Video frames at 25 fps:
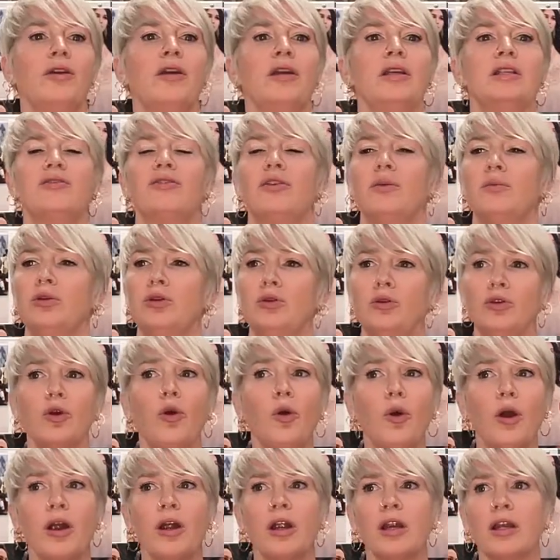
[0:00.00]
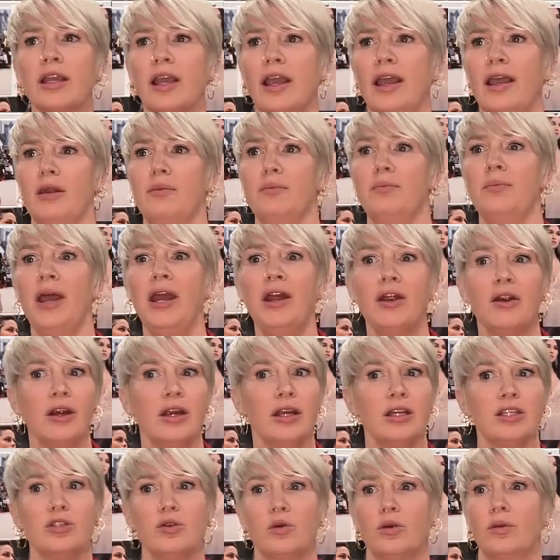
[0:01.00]
it's from New York and
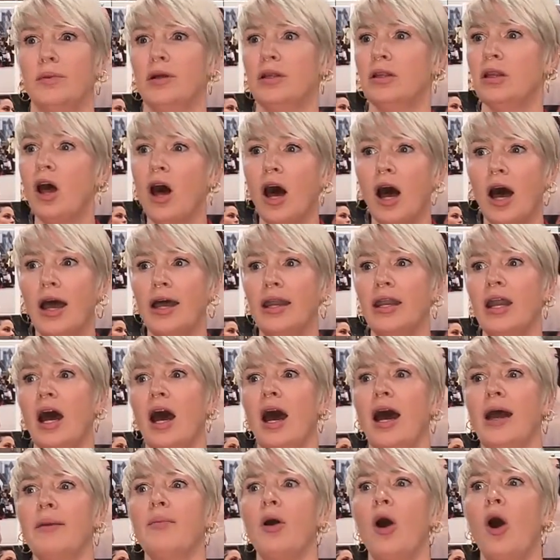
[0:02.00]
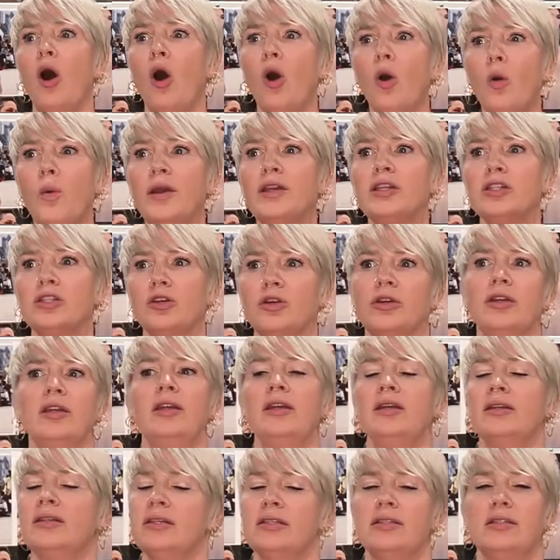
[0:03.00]
Paris or Milan, I'm always
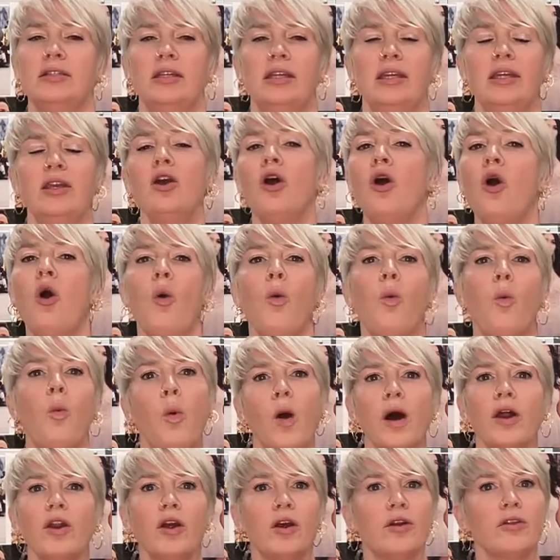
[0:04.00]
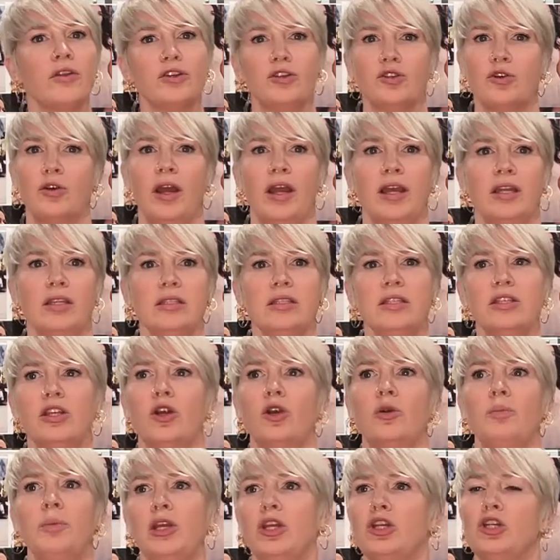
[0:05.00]
looking to see what are the trends that
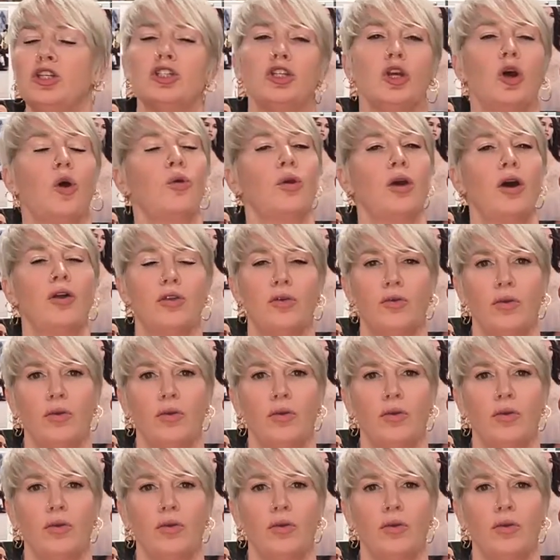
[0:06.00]
are being shown on the